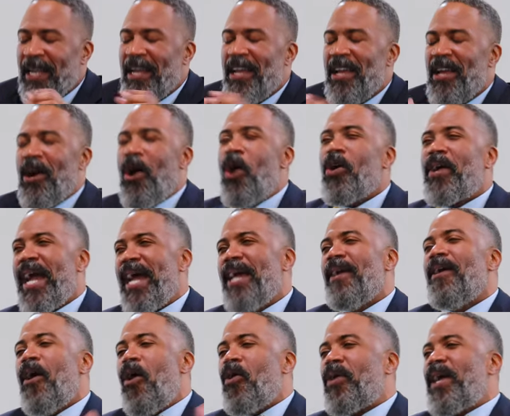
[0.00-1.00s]

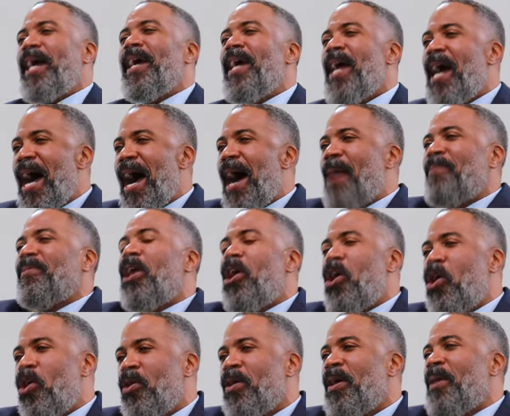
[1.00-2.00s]
Okay, I'm
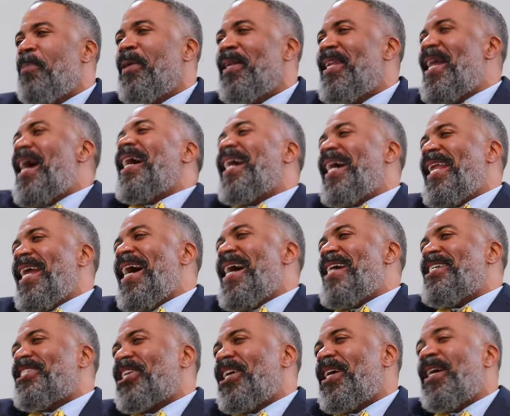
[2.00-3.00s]
long, but now I got to
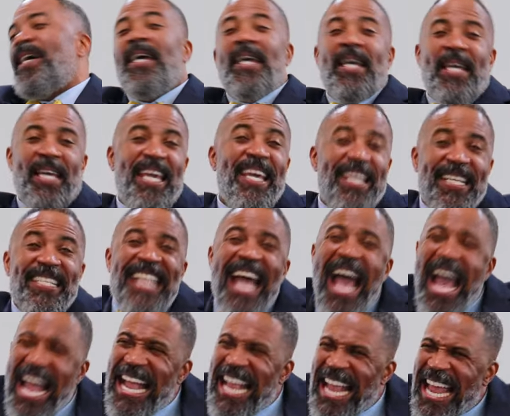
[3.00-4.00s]
ask you, is
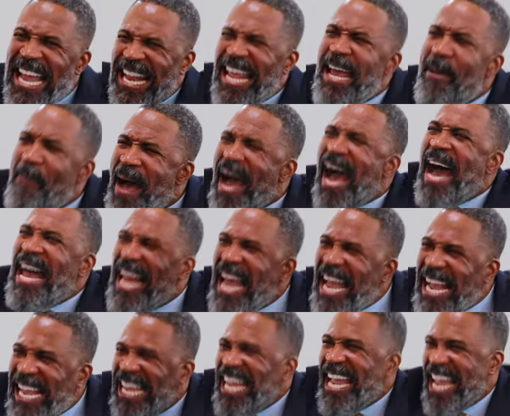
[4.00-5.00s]
there anybody
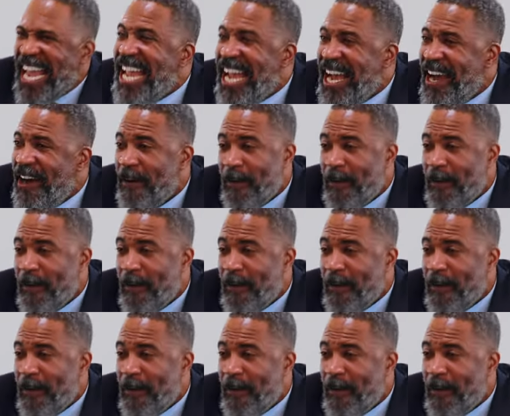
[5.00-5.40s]
here?